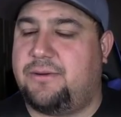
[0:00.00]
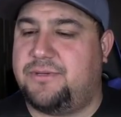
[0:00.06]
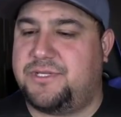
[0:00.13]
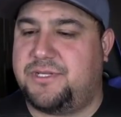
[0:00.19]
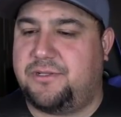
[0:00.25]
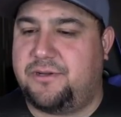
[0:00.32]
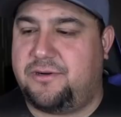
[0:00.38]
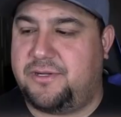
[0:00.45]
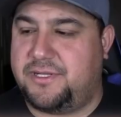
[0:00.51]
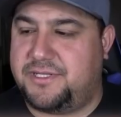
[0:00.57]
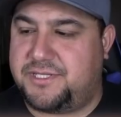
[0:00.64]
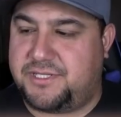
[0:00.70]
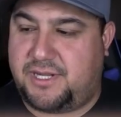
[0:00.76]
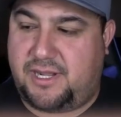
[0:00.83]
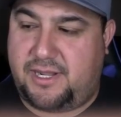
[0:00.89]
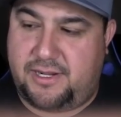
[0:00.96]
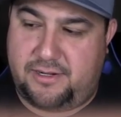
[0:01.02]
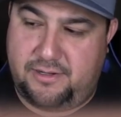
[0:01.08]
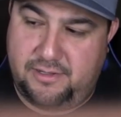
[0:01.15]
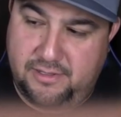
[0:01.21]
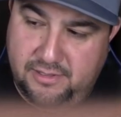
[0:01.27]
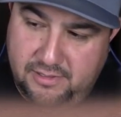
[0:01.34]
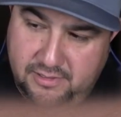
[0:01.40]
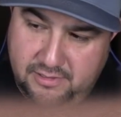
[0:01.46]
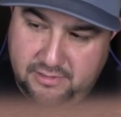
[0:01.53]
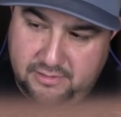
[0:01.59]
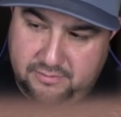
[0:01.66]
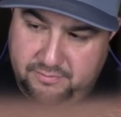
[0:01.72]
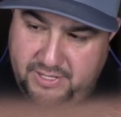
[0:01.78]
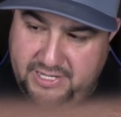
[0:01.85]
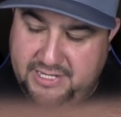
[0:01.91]
That was a little inside.
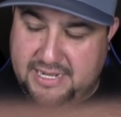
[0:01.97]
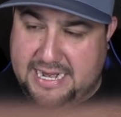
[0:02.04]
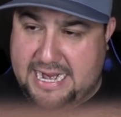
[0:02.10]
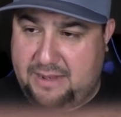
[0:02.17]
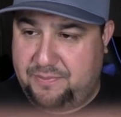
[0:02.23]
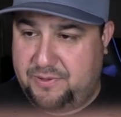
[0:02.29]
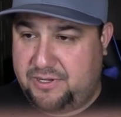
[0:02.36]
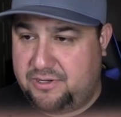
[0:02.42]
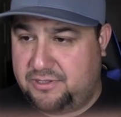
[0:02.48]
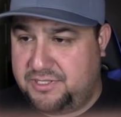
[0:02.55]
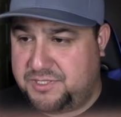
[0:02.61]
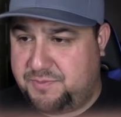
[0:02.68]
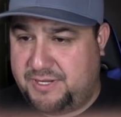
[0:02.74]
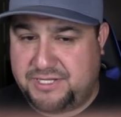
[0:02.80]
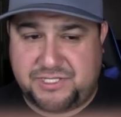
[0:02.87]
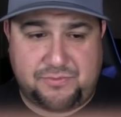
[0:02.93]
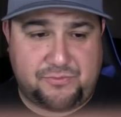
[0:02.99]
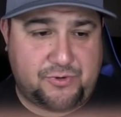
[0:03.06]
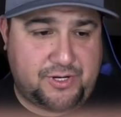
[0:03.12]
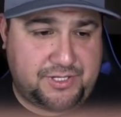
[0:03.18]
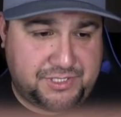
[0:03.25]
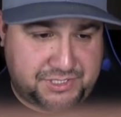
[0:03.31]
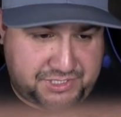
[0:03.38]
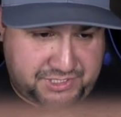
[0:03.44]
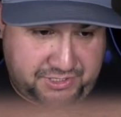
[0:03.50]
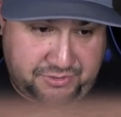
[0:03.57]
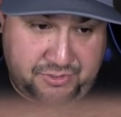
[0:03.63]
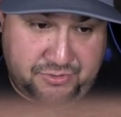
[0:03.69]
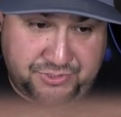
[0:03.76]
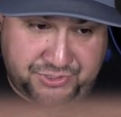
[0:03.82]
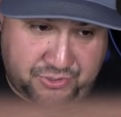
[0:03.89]
Make it happen here. Let's make some runs.
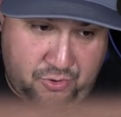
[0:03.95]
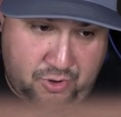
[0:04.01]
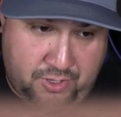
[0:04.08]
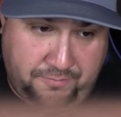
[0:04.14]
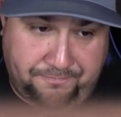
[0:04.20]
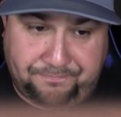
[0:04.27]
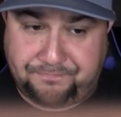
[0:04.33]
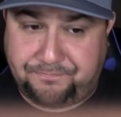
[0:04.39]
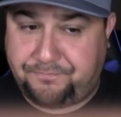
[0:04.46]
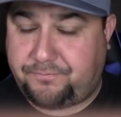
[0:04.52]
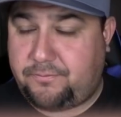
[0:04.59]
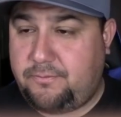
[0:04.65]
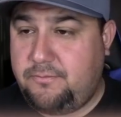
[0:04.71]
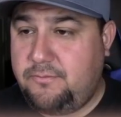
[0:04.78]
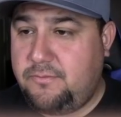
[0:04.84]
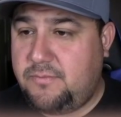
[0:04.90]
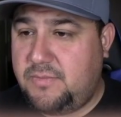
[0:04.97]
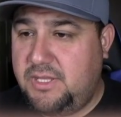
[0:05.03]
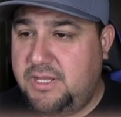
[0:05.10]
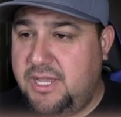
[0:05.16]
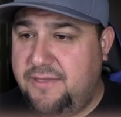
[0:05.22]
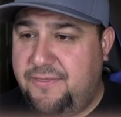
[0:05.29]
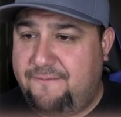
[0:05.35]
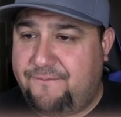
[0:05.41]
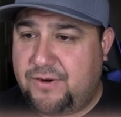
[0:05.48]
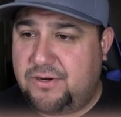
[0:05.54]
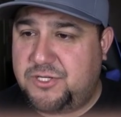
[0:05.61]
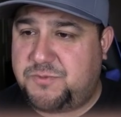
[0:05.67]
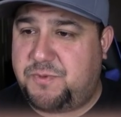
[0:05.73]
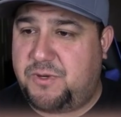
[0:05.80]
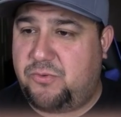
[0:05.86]
Still no score in the
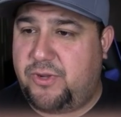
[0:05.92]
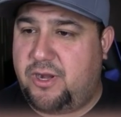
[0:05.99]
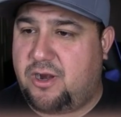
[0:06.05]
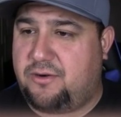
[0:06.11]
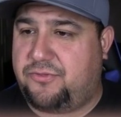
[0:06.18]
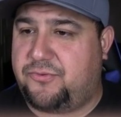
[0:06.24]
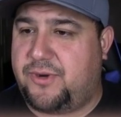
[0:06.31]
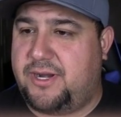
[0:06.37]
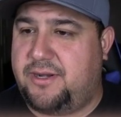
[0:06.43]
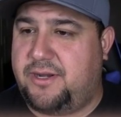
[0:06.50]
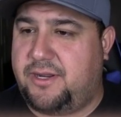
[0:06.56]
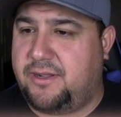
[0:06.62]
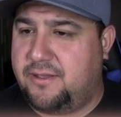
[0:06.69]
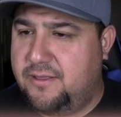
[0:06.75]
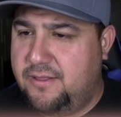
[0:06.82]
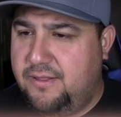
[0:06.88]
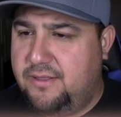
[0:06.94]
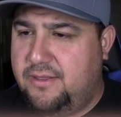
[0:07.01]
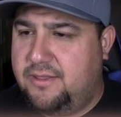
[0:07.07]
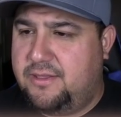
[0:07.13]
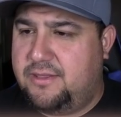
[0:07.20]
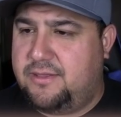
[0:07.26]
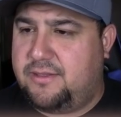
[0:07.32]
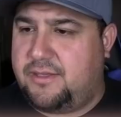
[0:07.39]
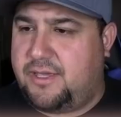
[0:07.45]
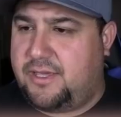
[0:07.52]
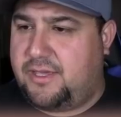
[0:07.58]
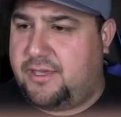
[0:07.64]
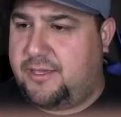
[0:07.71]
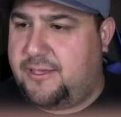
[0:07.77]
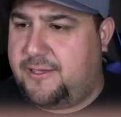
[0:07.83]
first, but we are threatening.
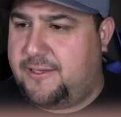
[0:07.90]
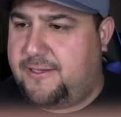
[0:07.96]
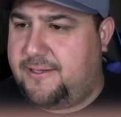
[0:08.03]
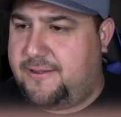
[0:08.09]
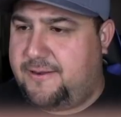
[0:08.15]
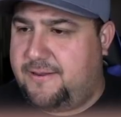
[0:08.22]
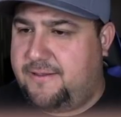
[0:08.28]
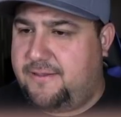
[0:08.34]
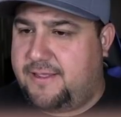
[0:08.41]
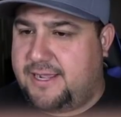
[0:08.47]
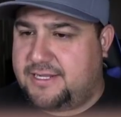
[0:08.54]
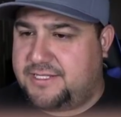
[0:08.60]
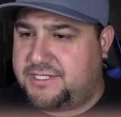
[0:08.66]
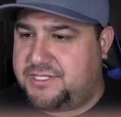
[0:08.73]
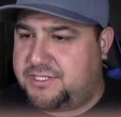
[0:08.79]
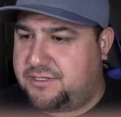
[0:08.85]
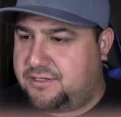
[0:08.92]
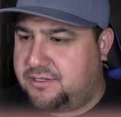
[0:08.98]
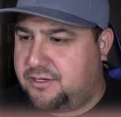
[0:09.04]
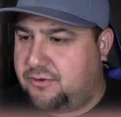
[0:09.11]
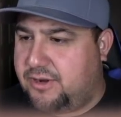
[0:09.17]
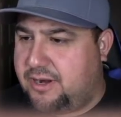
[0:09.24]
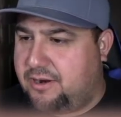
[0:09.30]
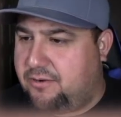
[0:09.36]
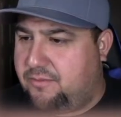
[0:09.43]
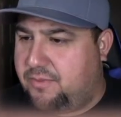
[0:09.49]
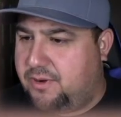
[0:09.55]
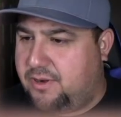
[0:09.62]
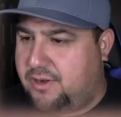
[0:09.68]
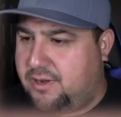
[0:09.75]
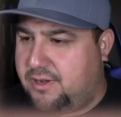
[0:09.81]
And that's a ground
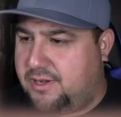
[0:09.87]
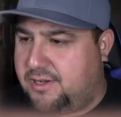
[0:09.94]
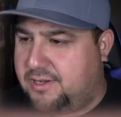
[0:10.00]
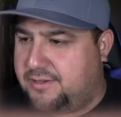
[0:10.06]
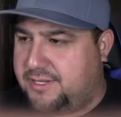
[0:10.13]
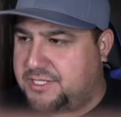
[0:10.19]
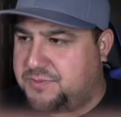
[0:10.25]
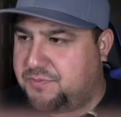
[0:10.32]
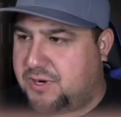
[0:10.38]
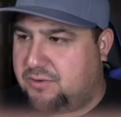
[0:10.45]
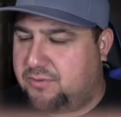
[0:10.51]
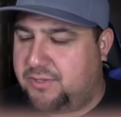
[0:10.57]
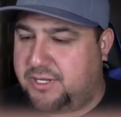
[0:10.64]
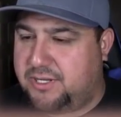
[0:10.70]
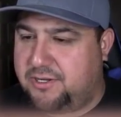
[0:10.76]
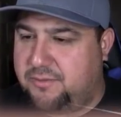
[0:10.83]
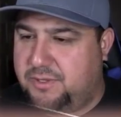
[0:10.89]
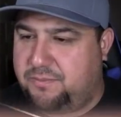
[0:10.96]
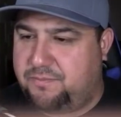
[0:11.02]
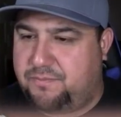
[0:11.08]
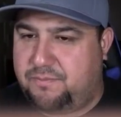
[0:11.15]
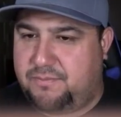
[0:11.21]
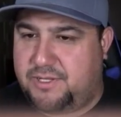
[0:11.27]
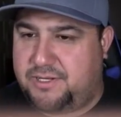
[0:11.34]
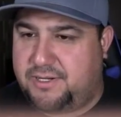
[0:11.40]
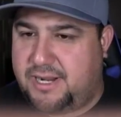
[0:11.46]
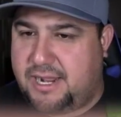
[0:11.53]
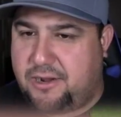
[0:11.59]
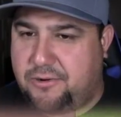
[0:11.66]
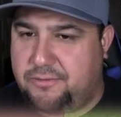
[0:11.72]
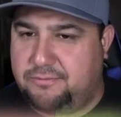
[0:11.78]
ball. That's probably going to be an
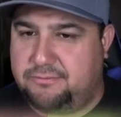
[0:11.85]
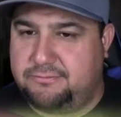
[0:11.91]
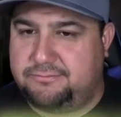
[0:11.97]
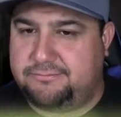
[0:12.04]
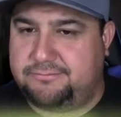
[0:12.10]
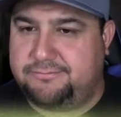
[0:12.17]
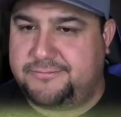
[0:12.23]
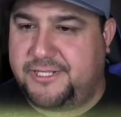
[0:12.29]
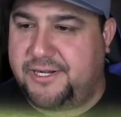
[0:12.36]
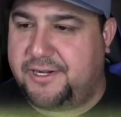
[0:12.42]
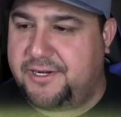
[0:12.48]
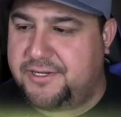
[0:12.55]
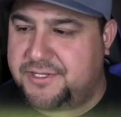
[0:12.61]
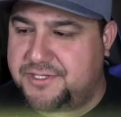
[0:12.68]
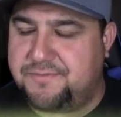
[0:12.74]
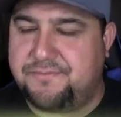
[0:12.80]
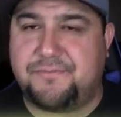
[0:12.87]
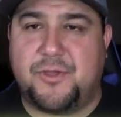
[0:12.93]
out. And it is.